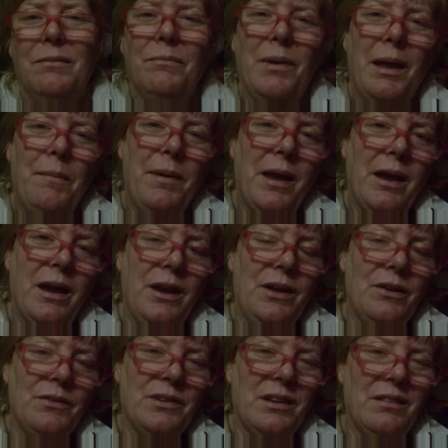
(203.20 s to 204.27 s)
Maybe I could
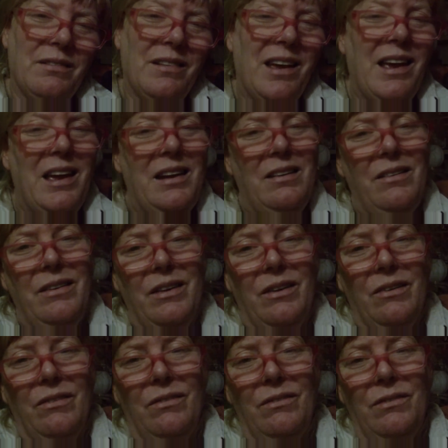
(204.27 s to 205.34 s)
use it. I don't know.
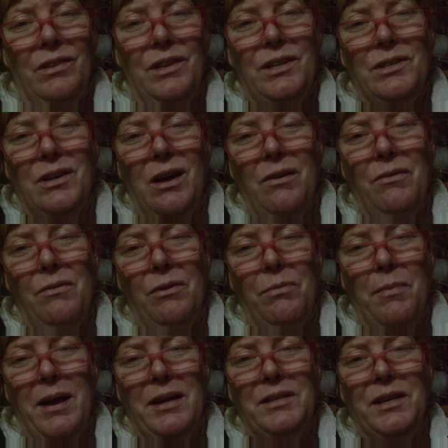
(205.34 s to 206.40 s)
Will this go with
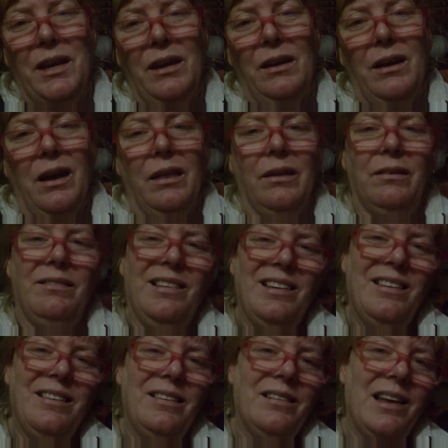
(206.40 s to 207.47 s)
my skin color?
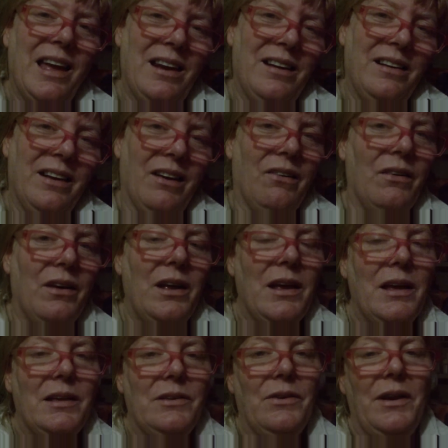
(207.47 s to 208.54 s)
Nah, I don't know.
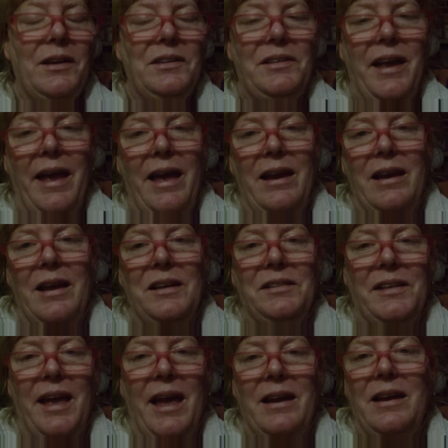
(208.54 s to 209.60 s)
So I sat and I
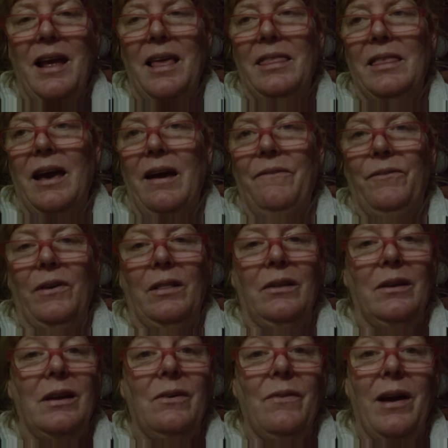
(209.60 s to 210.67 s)
sat and I thought for a
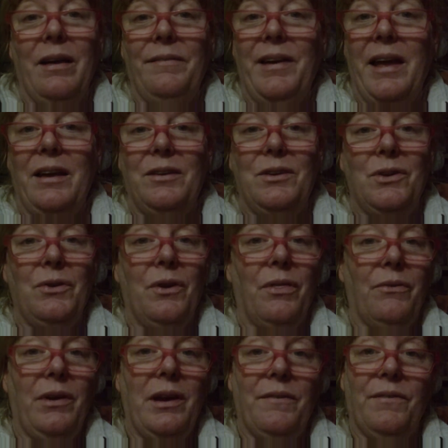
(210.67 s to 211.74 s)
long while. I've had two or
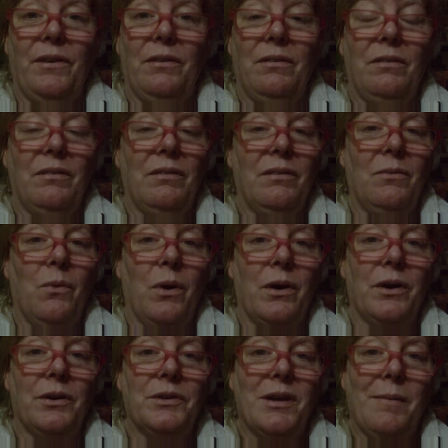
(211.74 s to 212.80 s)
three different
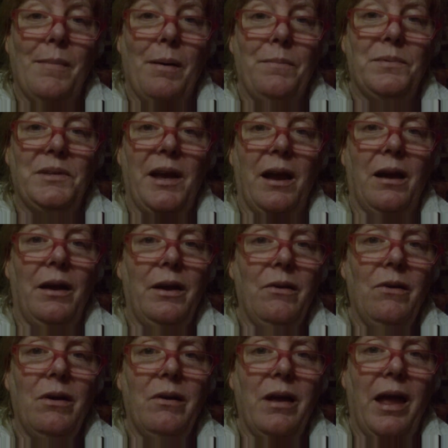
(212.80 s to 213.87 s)
workers come up and say, are you
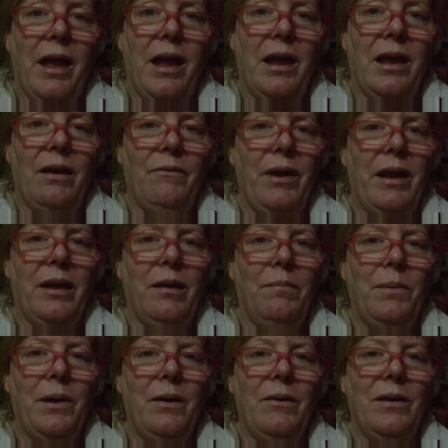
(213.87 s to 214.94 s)
okay? Can we help
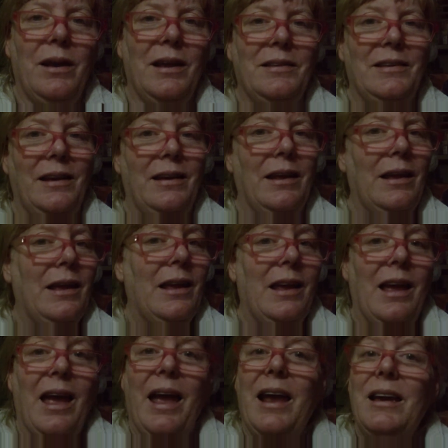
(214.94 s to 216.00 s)
you? And I said,
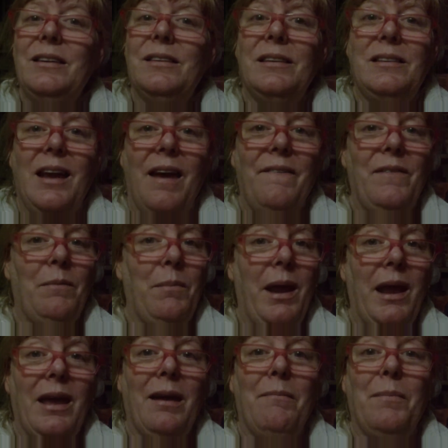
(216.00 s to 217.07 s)
I just have to
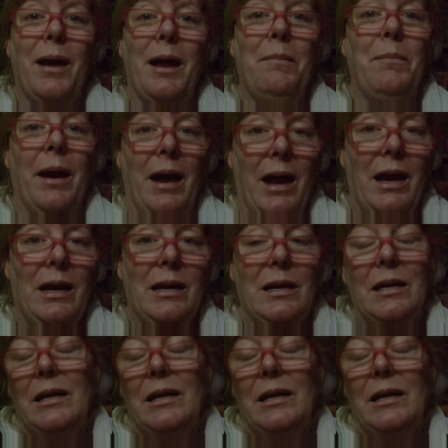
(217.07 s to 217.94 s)
make up my mind.